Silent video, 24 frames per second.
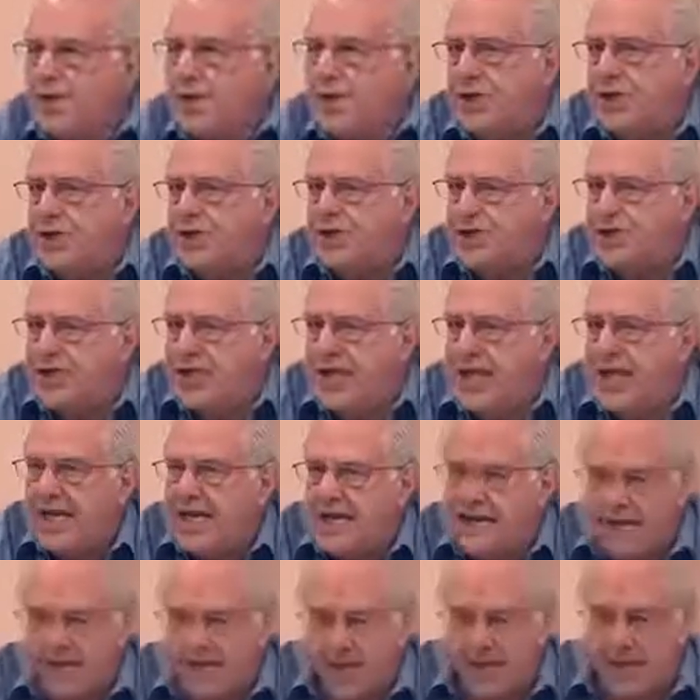to
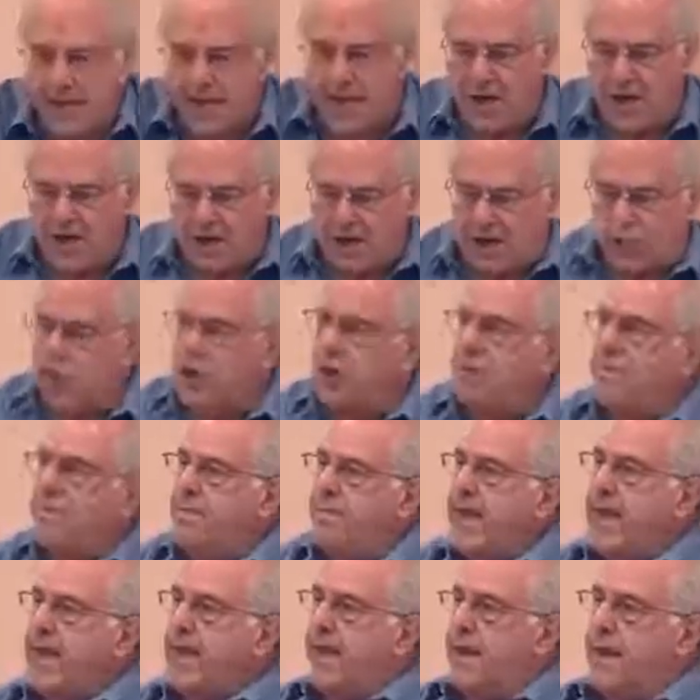understand that you can
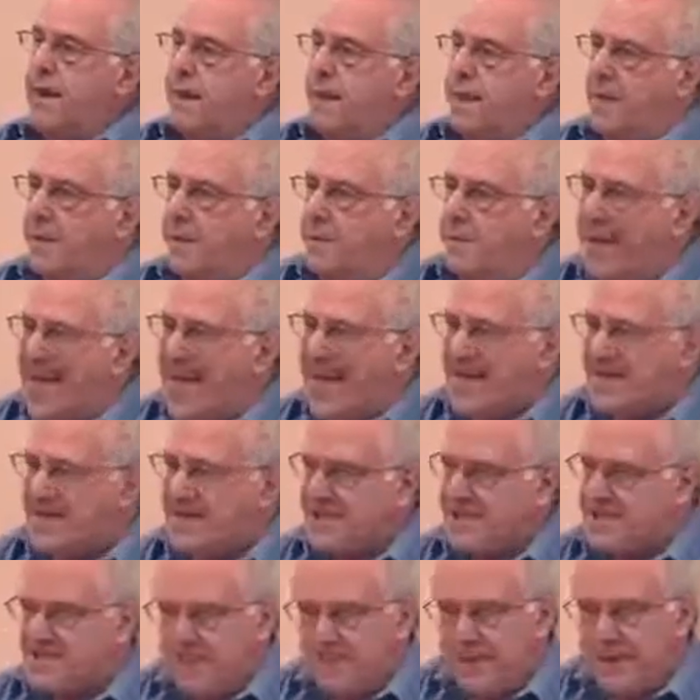make the
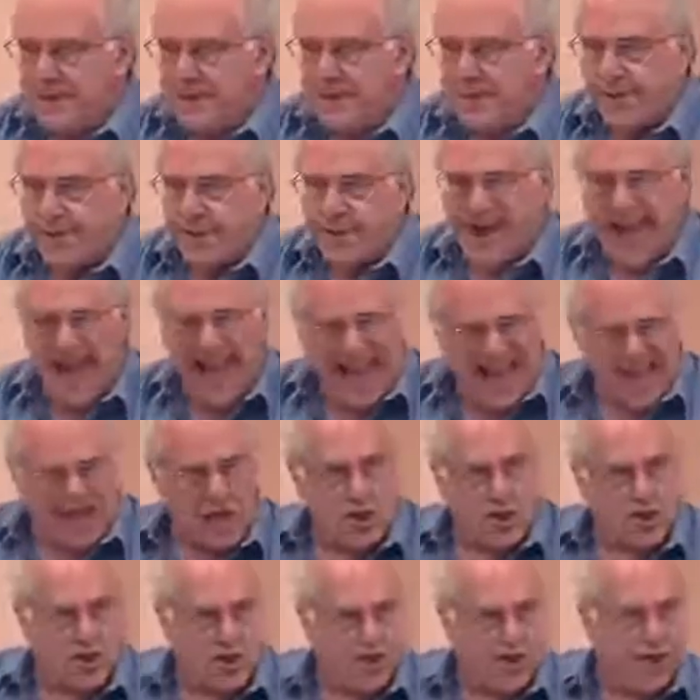mass of people
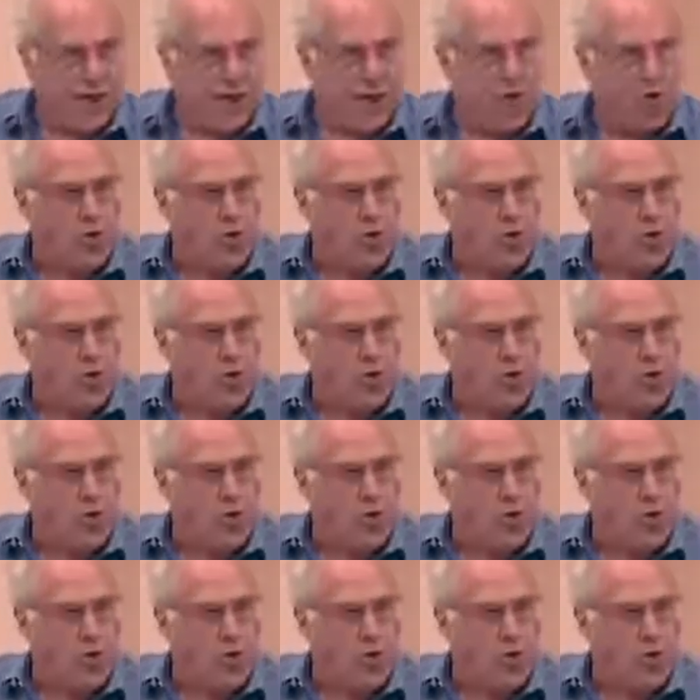angry